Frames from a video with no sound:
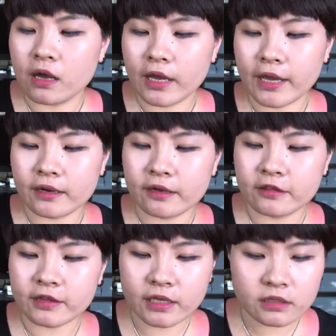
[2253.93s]
And I
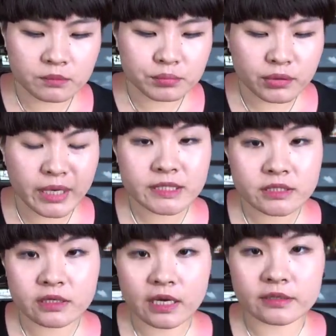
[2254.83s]
think the price
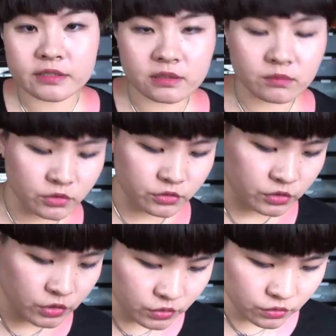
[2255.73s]
are kind of similar
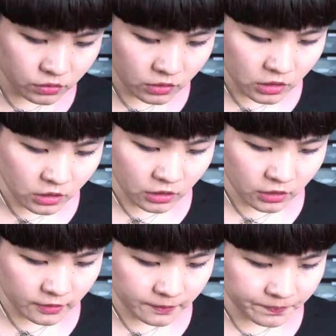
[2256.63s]
too.
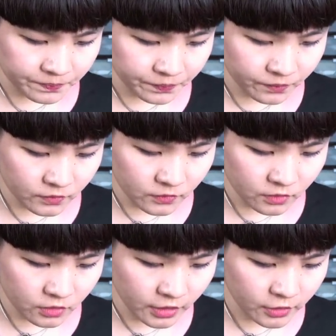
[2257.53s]
Um,
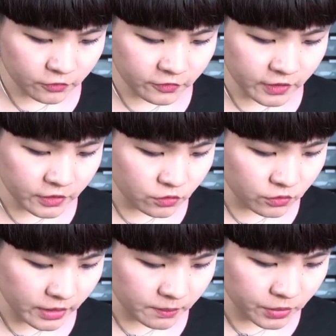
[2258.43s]
I don't think you
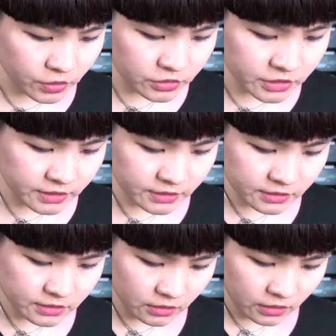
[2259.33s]
can
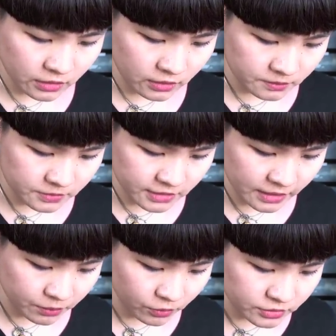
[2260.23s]
purchase um,
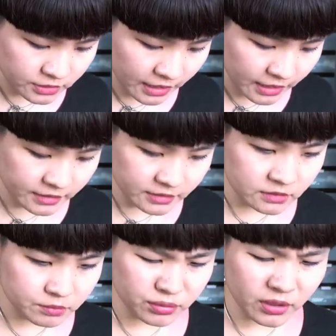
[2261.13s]
sample size
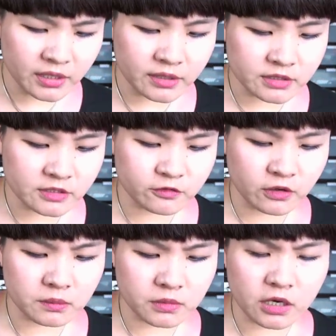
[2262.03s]
products
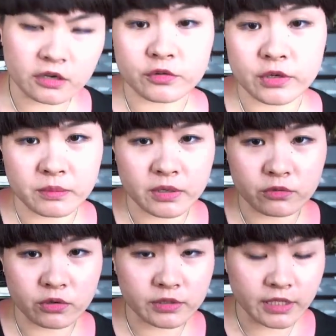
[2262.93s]
from Concrete
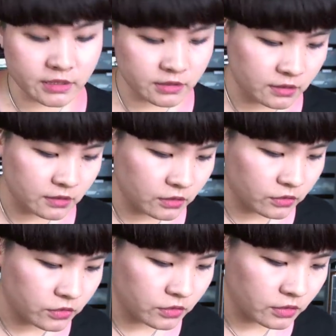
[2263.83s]
Mineral. That's the
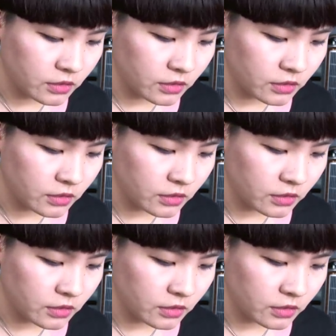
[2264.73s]
another.